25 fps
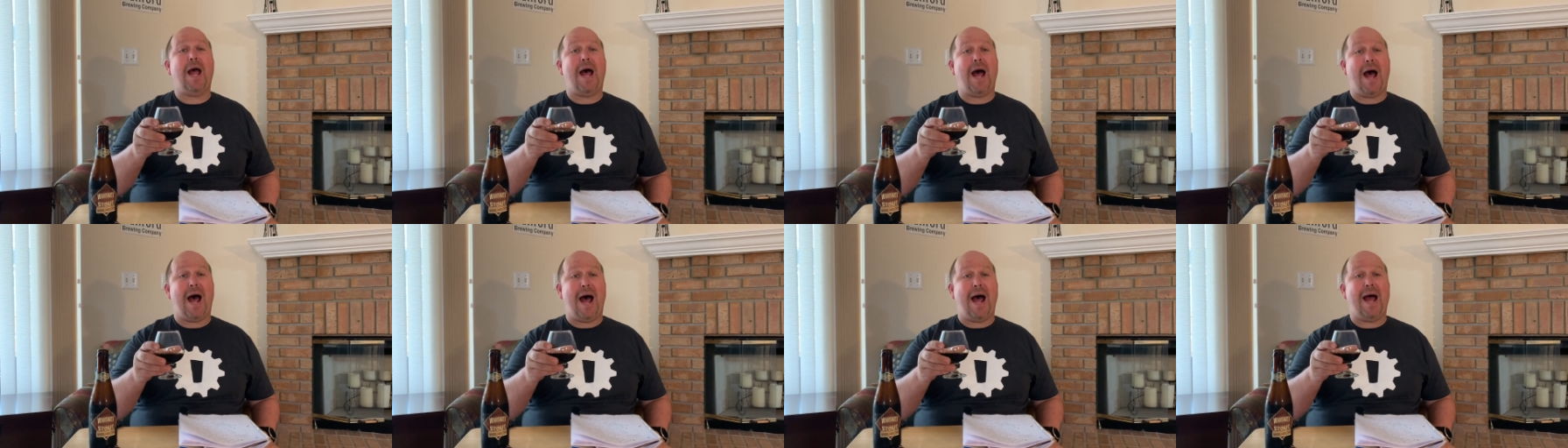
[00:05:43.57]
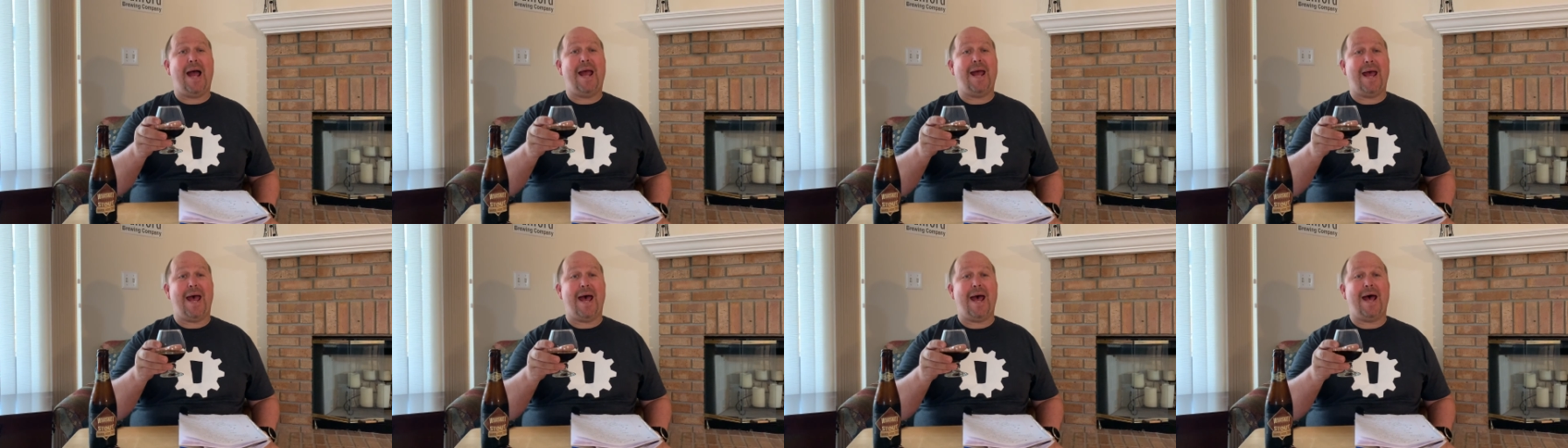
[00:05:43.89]

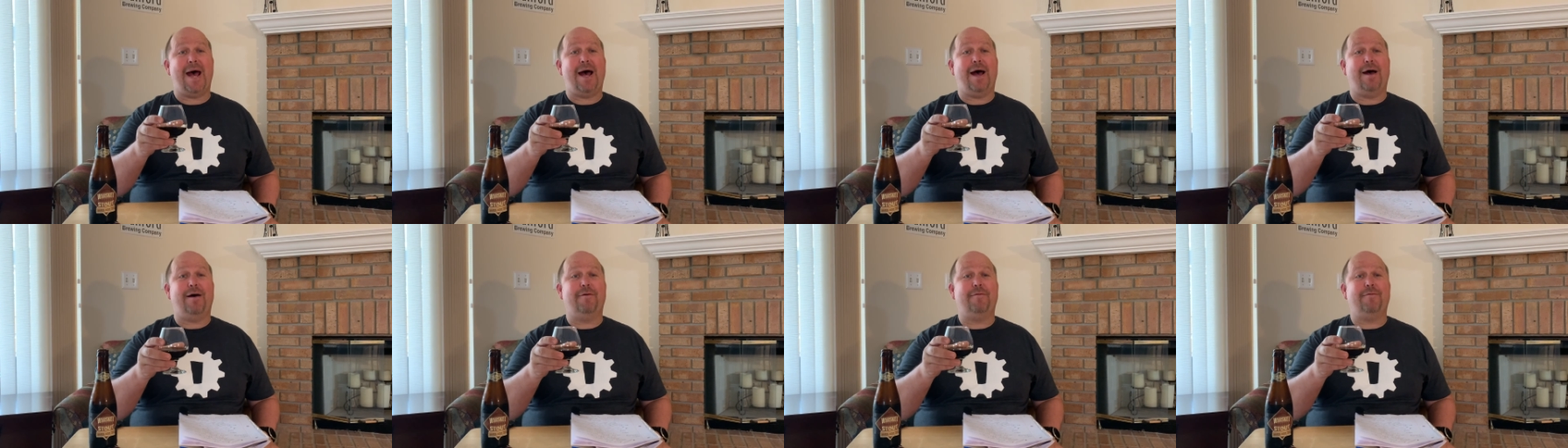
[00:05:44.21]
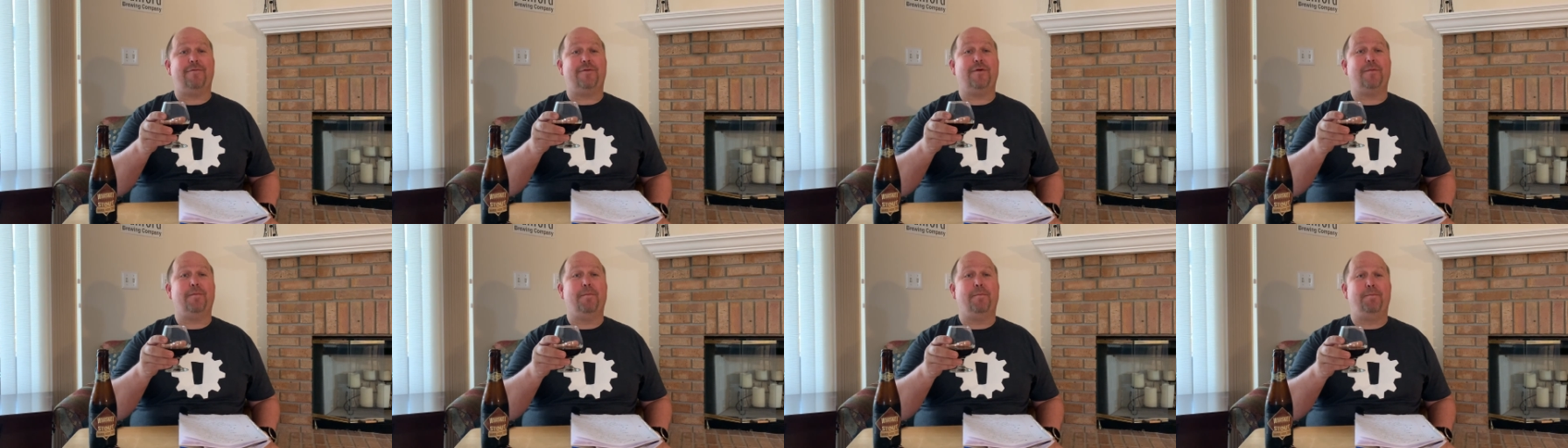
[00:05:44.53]
I
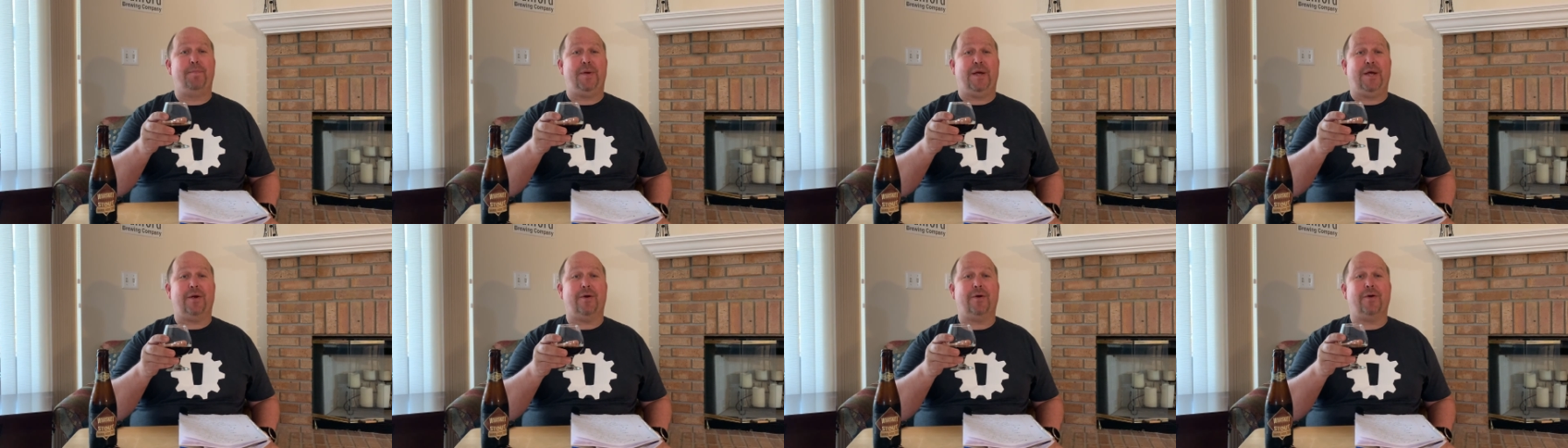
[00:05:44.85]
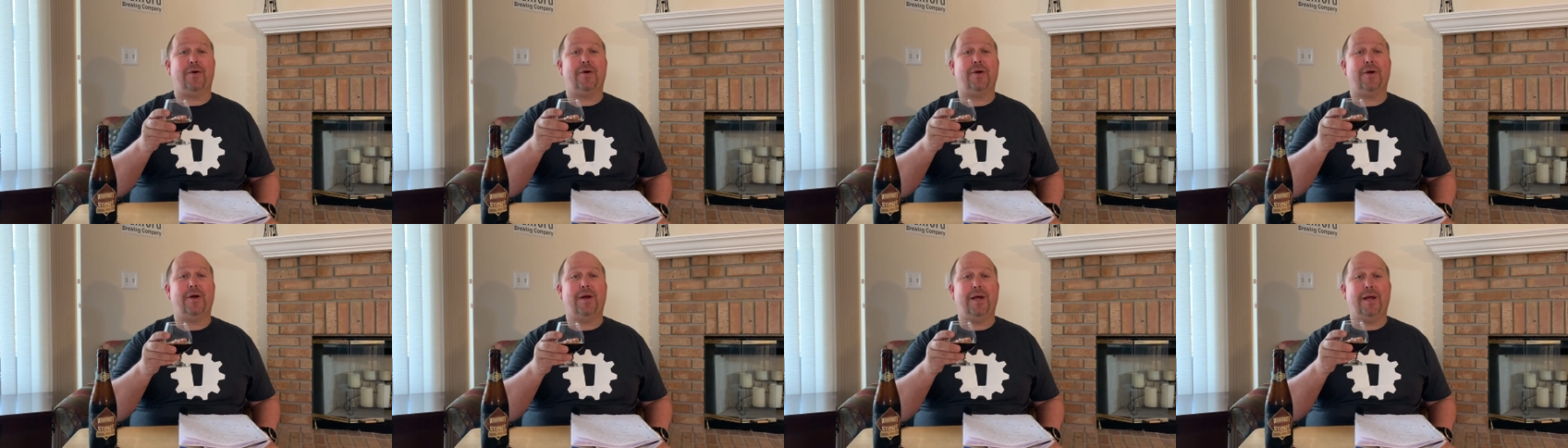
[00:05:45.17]
have
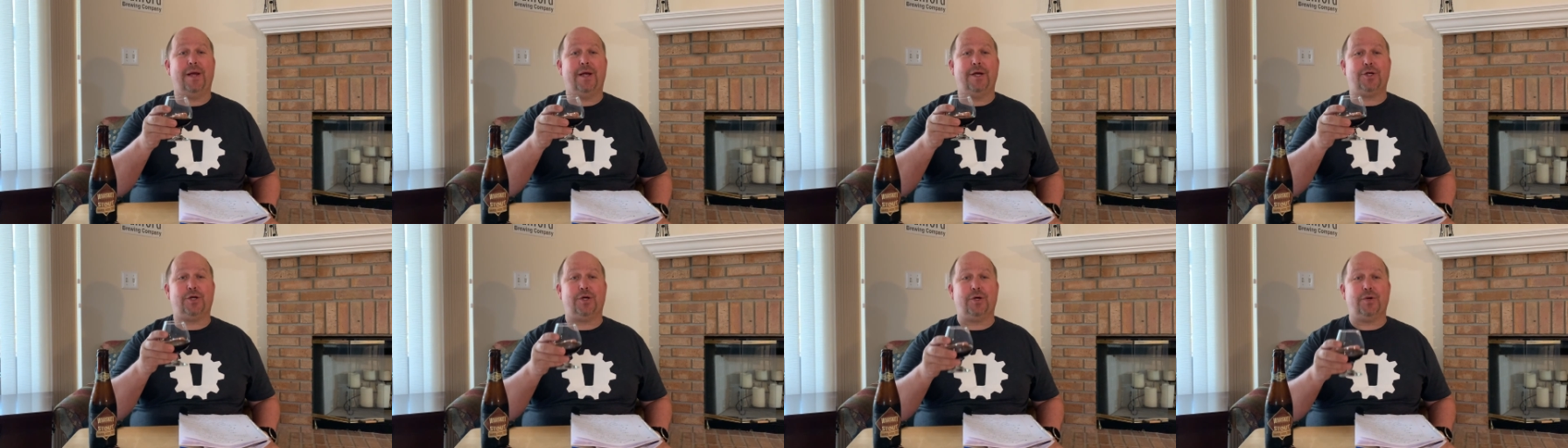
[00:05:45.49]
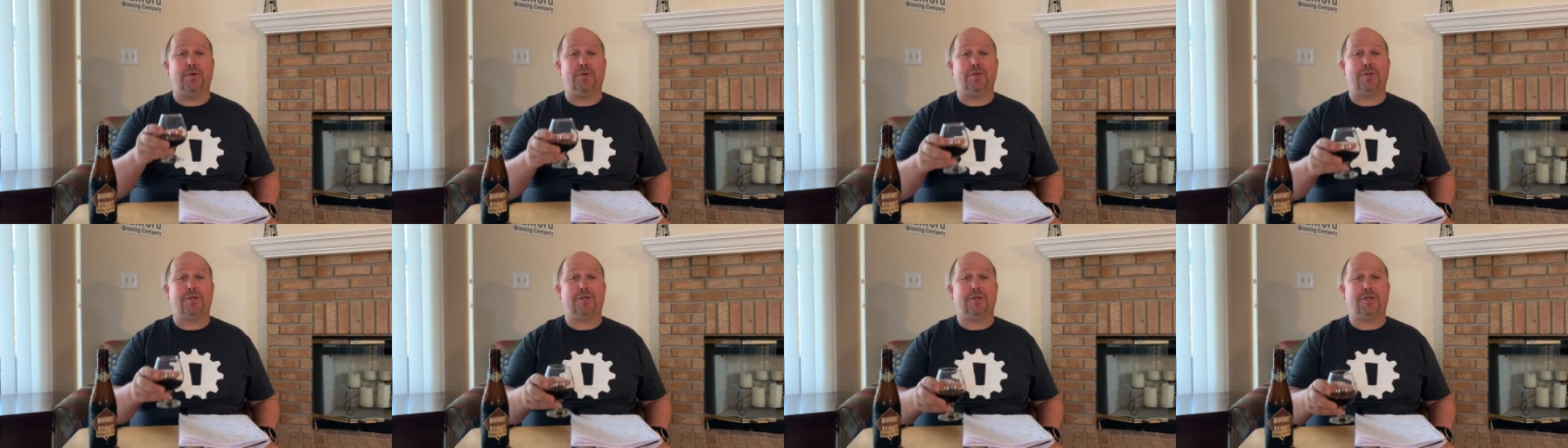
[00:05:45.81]
beer
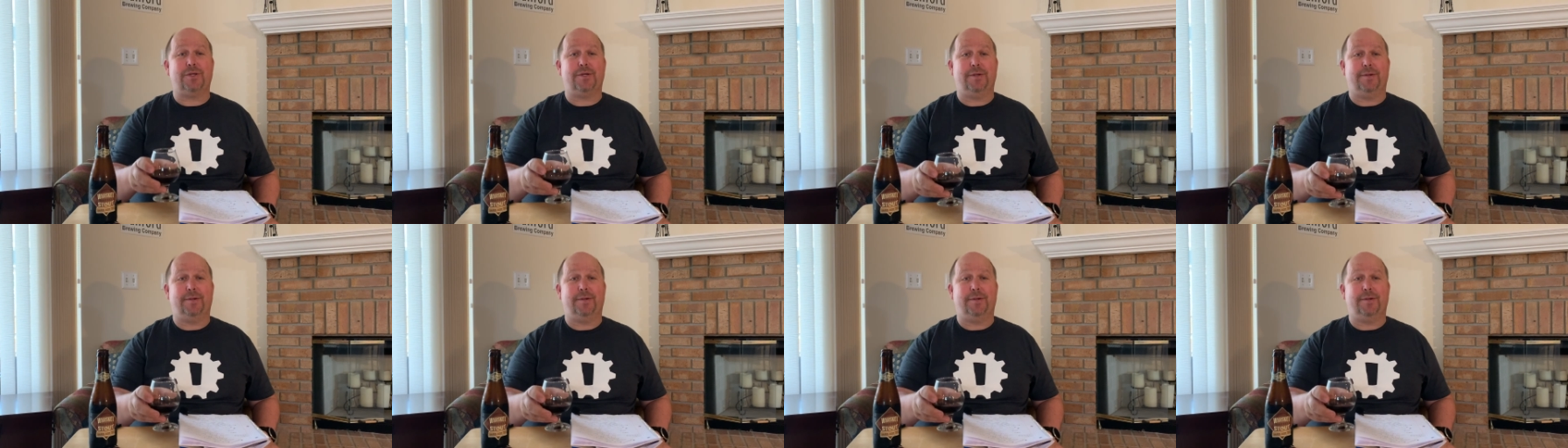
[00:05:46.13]
issues.